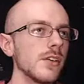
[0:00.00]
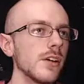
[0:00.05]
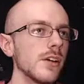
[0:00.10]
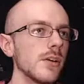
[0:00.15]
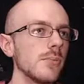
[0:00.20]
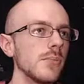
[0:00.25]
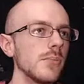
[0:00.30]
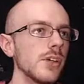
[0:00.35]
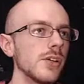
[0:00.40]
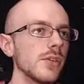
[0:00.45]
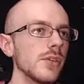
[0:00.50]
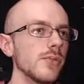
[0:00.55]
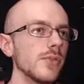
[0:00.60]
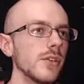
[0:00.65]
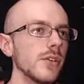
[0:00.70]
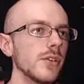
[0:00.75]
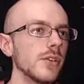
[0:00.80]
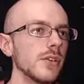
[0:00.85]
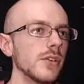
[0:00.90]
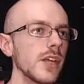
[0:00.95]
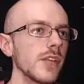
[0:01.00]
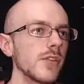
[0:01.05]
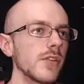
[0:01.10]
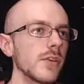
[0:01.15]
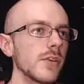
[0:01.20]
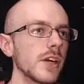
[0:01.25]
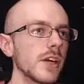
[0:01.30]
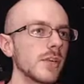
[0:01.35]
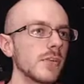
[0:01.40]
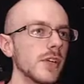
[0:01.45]
Beautiful. Never a
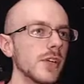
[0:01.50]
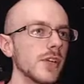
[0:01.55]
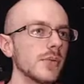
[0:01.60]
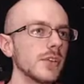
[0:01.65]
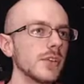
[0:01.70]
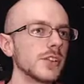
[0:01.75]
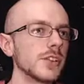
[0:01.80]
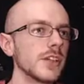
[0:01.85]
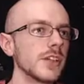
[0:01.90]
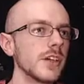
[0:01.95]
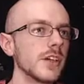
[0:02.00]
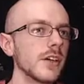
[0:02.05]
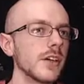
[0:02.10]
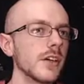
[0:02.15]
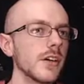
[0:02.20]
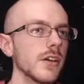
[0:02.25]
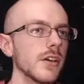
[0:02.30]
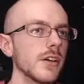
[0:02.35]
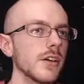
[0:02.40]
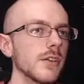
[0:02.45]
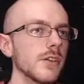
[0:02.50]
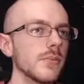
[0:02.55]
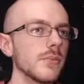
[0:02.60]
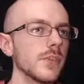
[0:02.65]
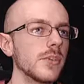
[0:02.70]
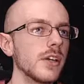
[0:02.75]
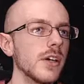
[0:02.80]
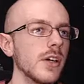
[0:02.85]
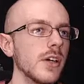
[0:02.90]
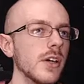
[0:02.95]
better play was there.
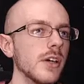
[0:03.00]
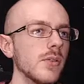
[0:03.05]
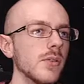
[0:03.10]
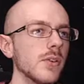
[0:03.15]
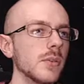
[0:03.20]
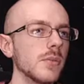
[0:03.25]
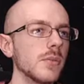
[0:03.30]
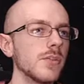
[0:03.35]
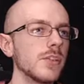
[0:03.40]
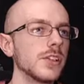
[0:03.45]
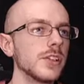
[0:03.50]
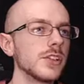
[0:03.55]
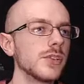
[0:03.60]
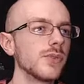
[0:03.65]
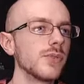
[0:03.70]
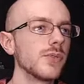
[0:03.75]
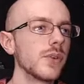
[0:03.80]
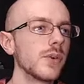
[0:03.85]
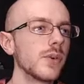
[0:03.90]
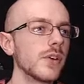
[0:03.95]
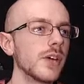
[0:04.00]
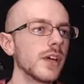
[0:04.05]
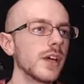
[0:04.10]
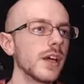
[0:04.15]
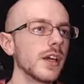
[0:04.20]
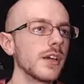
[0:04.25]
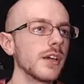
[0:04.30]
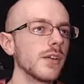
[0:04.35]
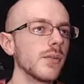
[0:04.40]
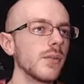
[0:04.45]
Um, we can move this dude forward,
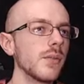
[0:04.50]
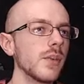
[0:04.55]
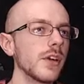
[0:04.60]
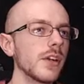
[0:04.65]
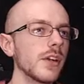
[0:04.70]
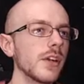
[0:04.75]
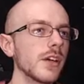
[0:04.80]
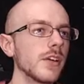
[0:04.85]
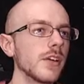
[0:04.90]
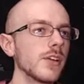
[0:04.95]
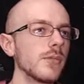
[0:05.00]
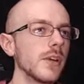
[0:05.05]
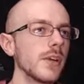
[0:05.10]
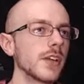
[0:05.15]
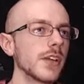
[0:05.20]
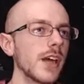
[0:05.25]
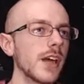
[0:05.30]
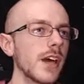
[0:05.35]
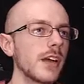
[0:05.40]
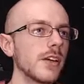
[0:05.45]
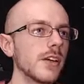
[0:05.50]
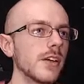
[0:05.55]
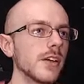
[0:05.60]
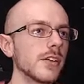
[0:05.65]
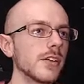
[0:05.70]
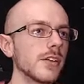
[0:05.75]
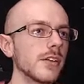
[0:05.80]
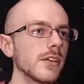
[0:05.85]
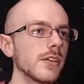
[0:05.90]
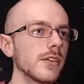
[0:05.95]
and what are they going to do about that?
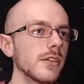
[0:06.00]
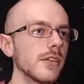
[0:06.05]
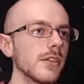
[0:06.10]
Nothing.